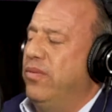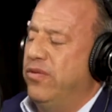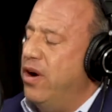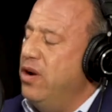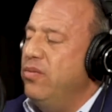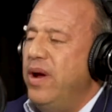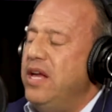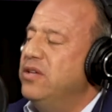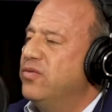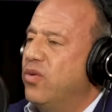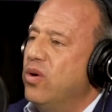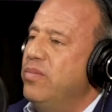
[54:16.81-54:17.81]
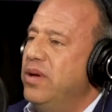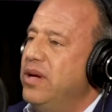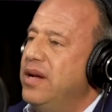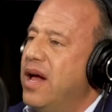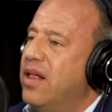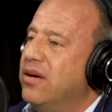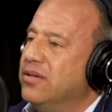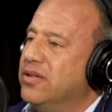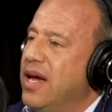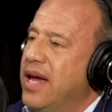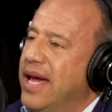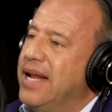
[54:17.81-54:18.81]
we've already raised four million dollars,